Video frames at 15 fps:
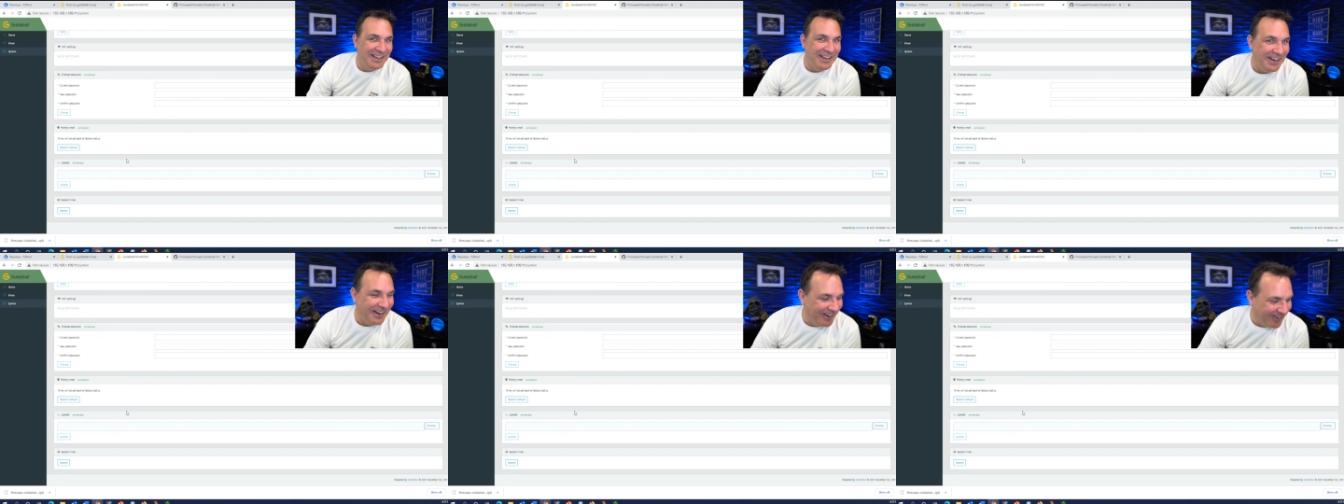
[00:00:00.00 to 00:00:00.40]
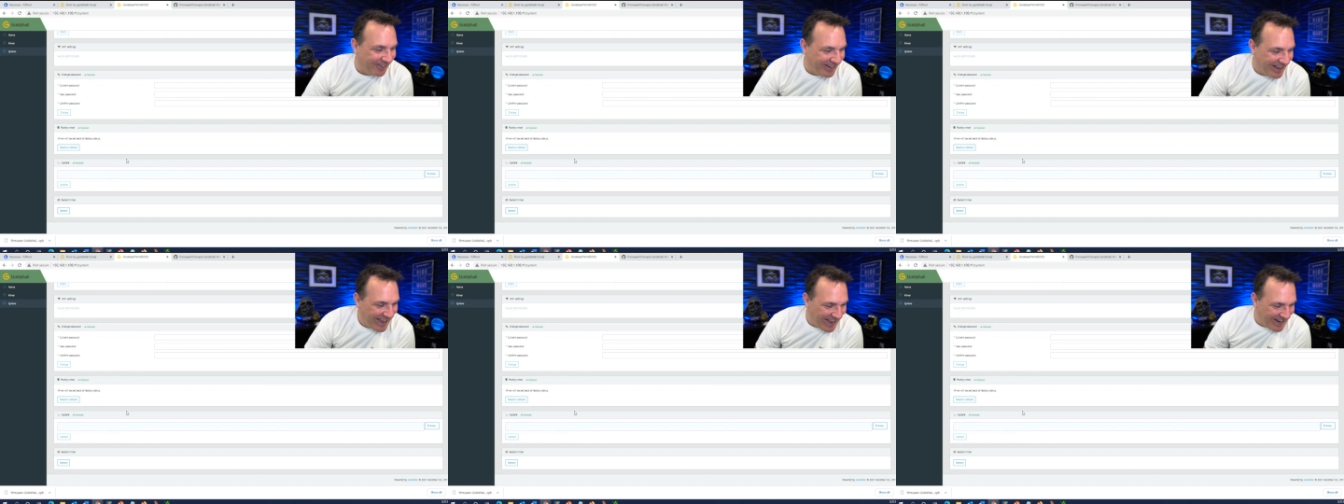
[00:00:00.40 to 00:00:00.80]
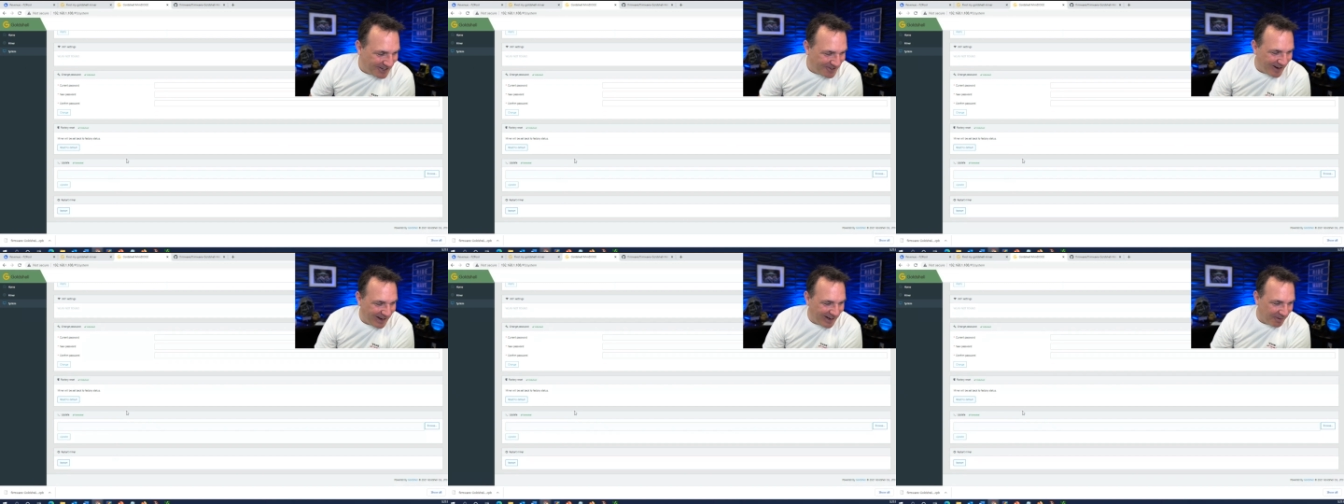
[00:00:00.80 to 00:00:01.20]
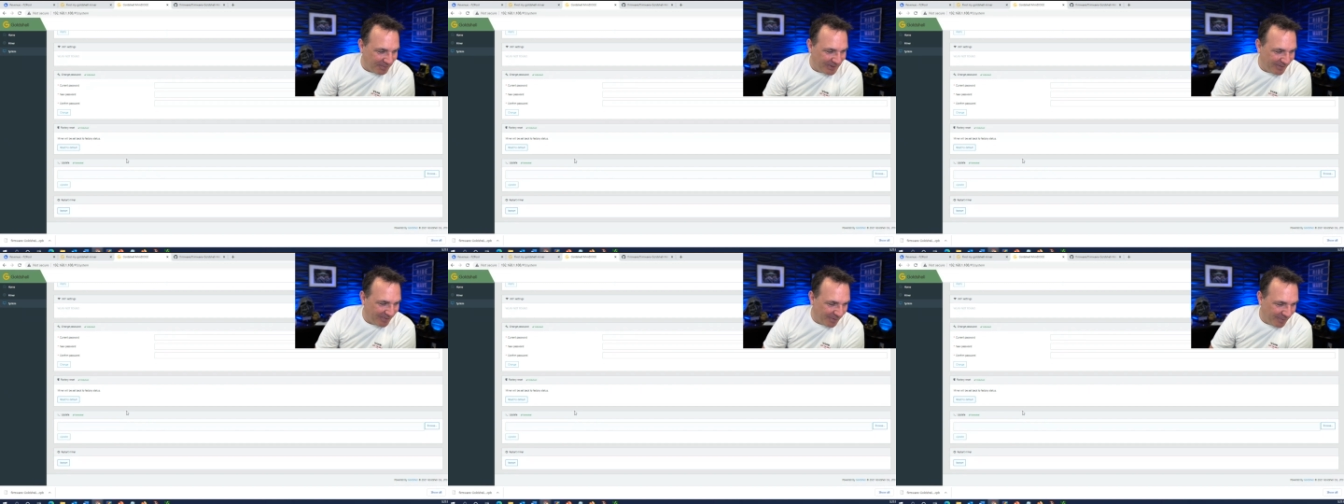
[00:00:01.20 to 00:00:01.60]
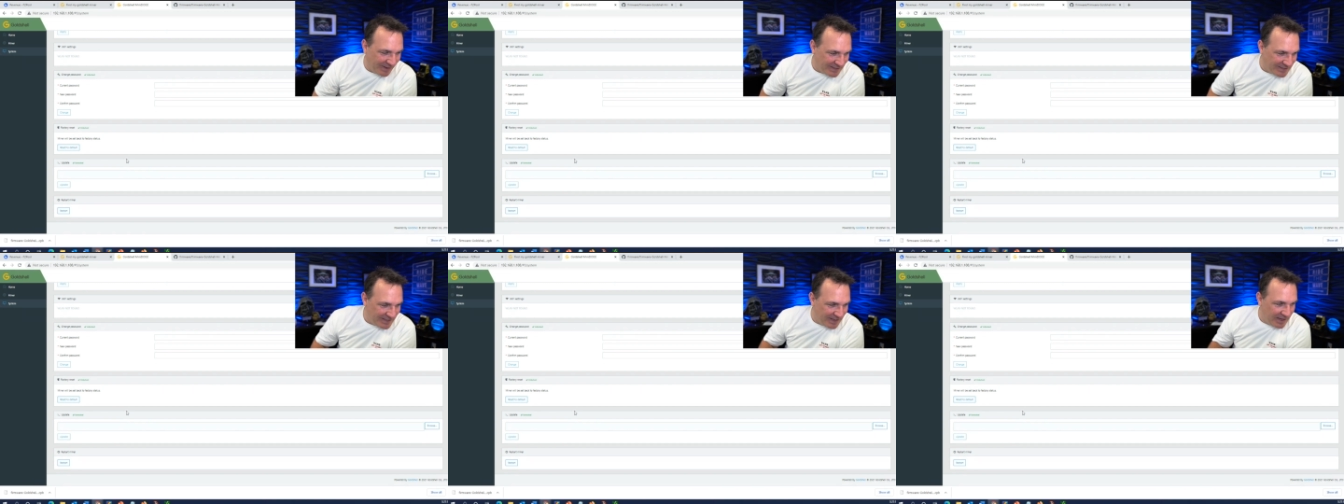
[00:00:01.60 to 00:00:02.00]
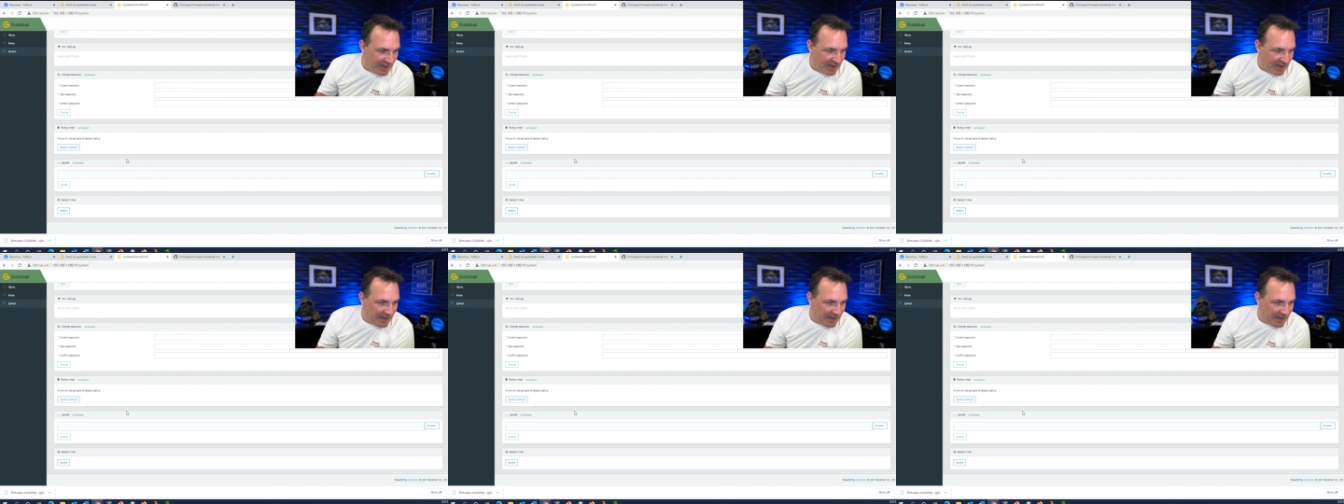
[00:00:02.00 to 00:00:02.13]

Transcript: You know, I had to try a couple different ones.